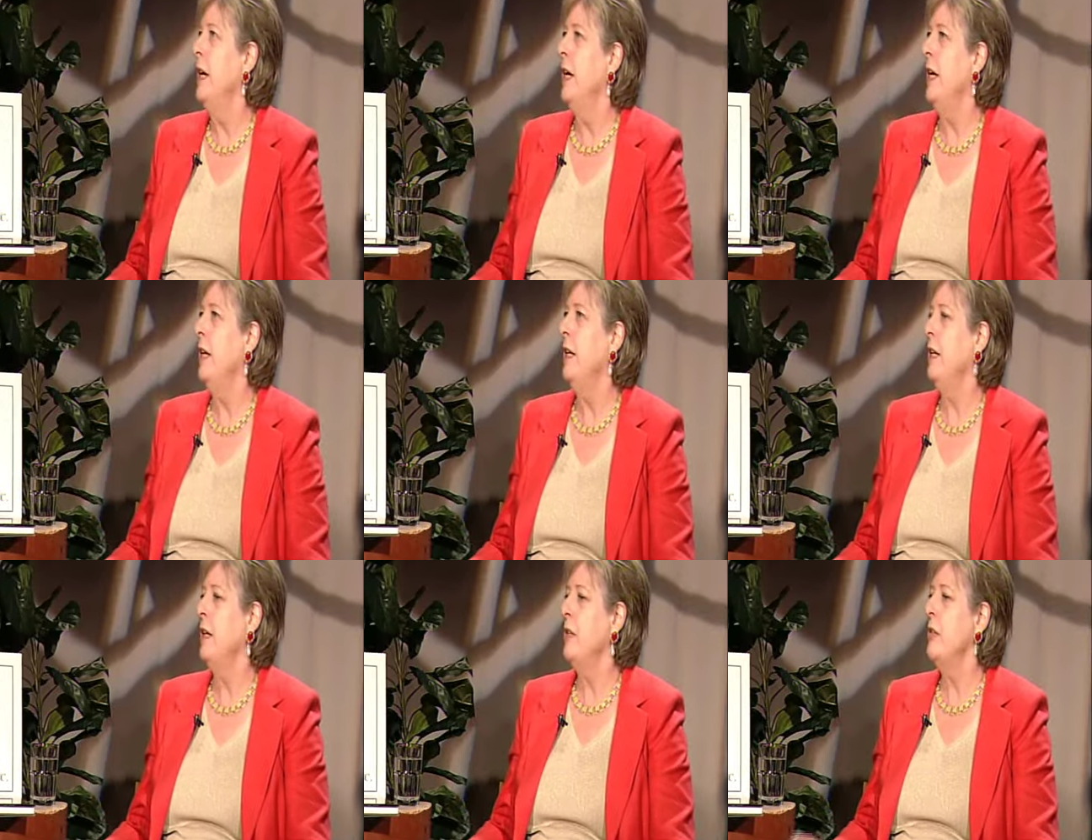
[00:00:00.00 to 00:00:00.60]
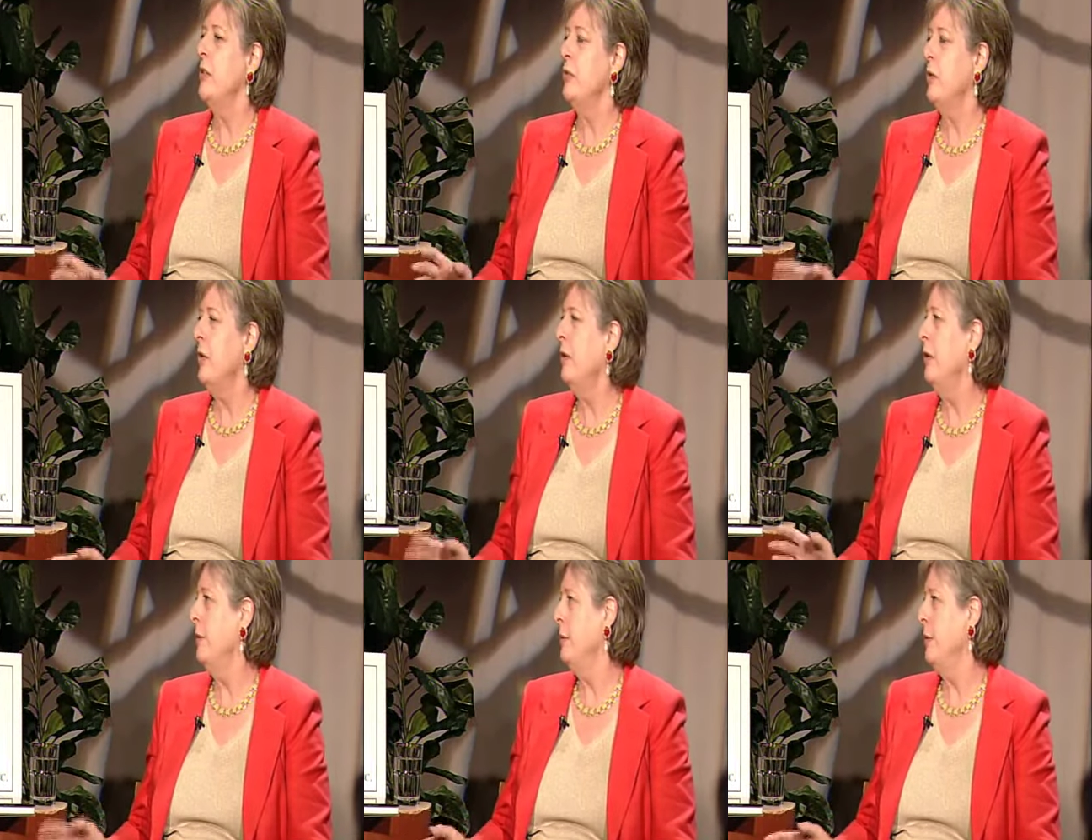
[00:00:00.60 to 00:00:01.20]
and I
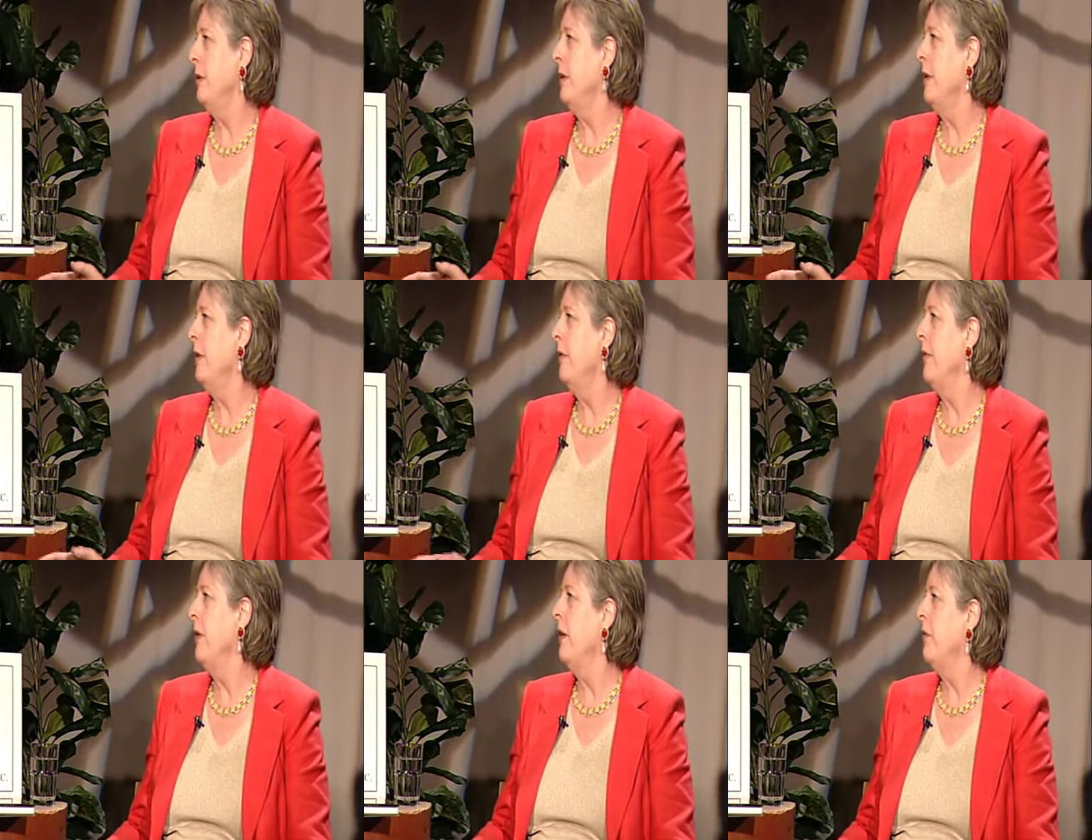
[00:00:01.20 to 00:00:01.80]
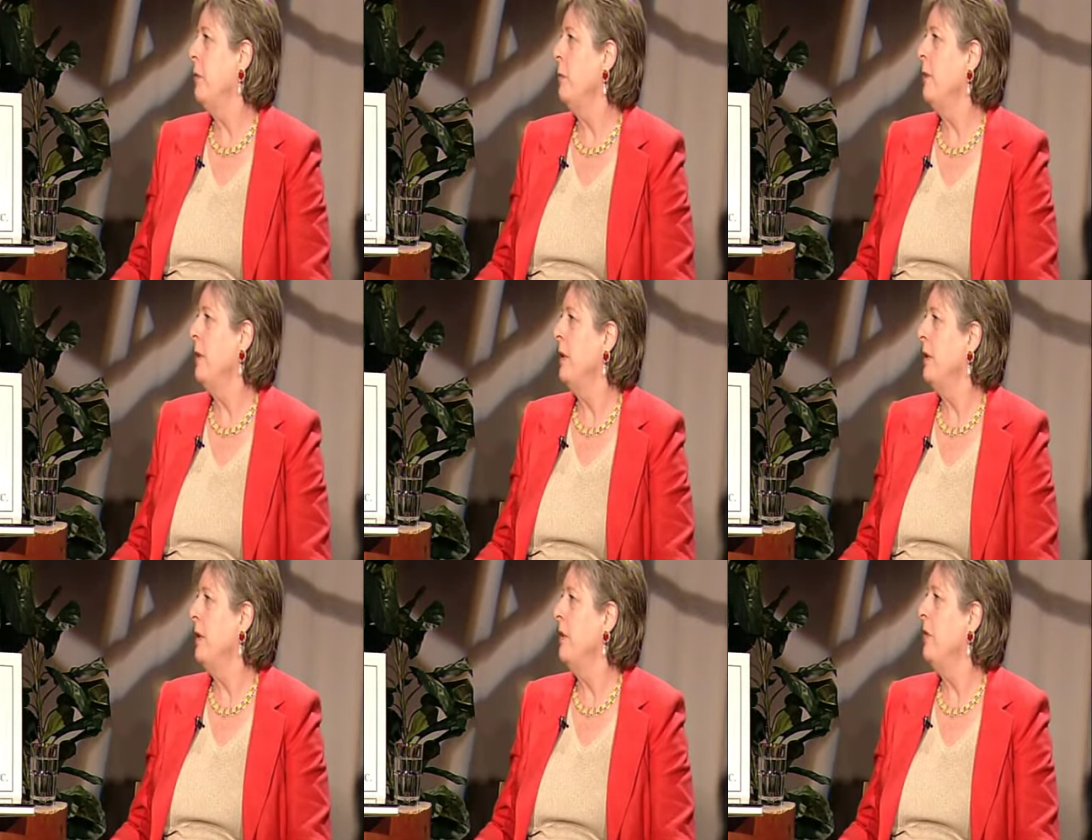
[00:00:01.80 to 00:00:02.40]
strongly believe that
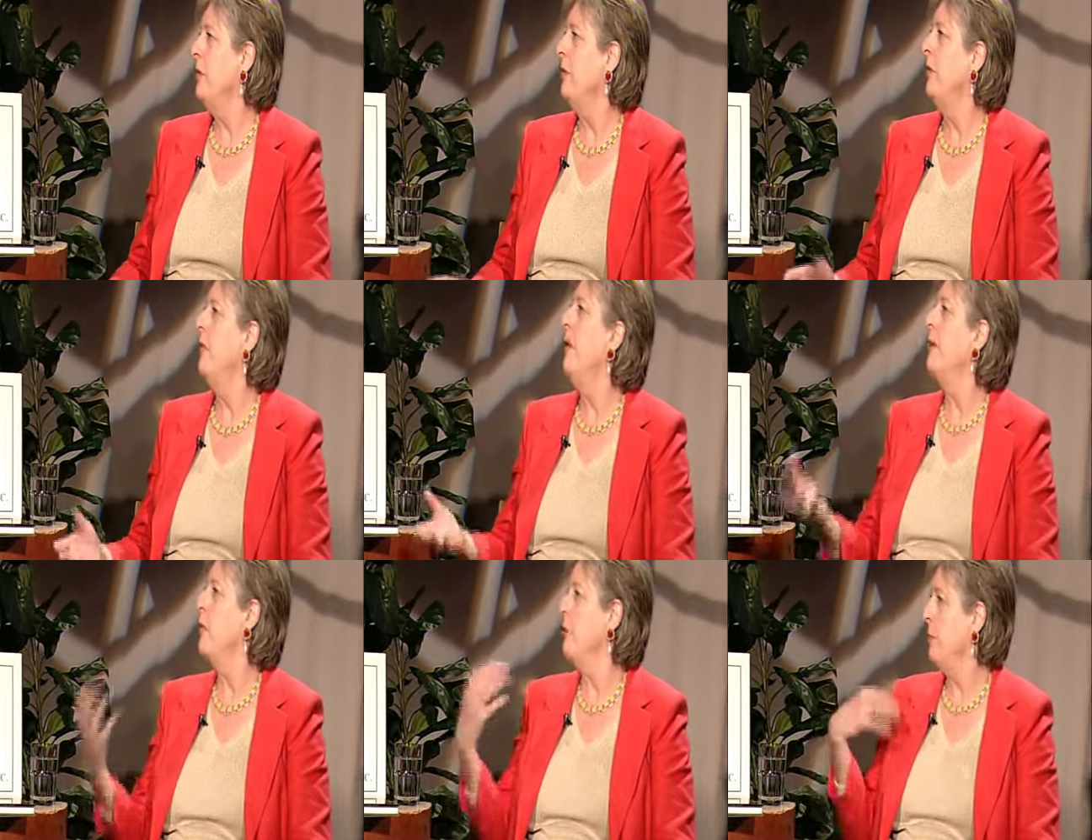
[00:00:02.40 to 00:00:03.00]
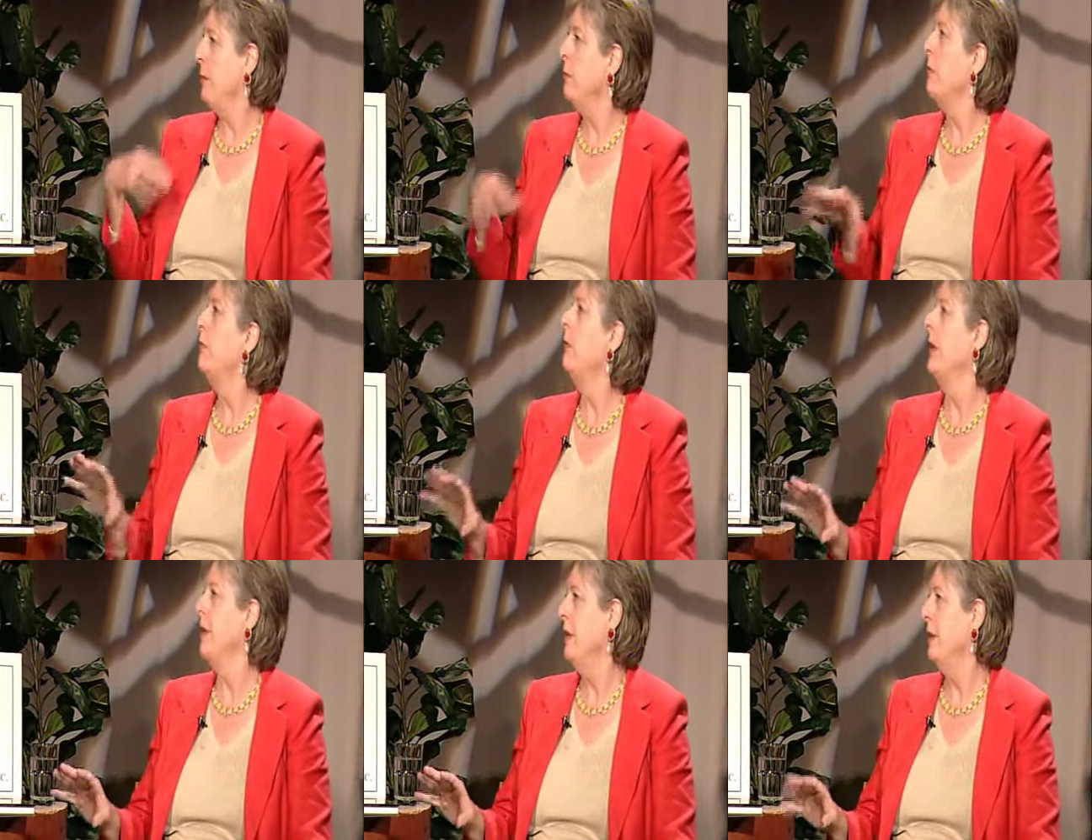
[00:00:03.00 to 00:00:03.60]
everybody, that should be
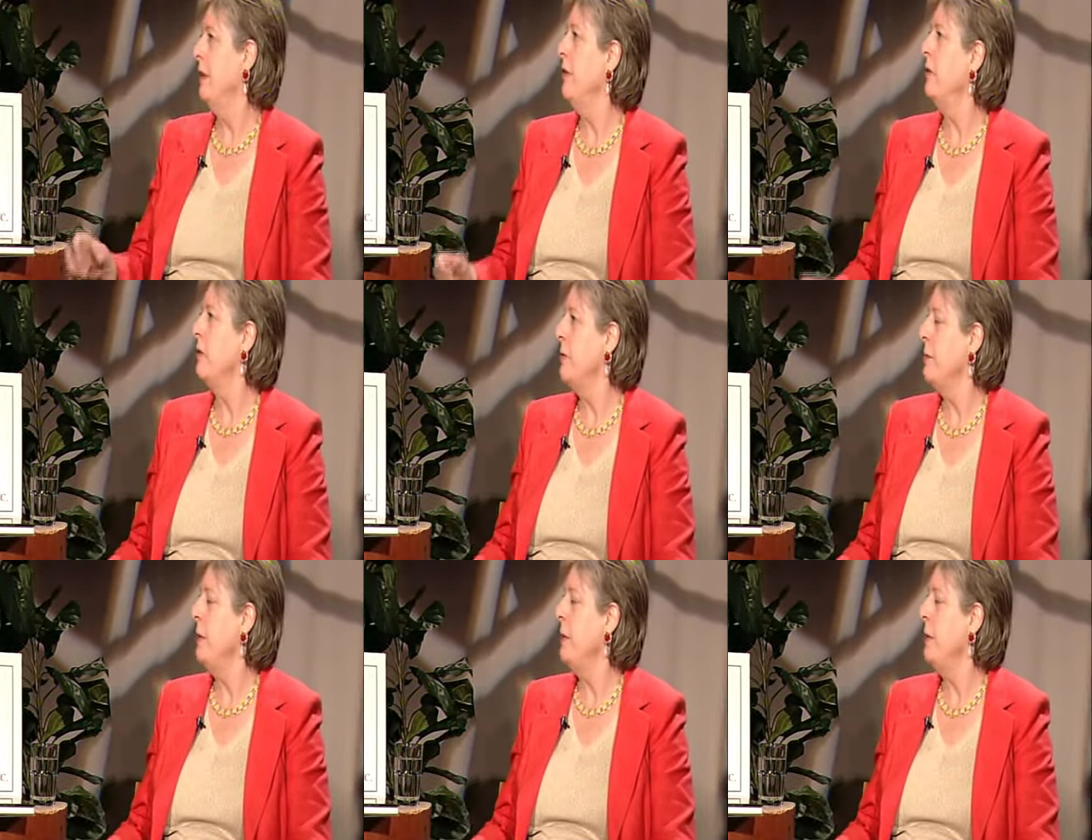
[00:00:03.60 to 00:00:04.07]
reflected in their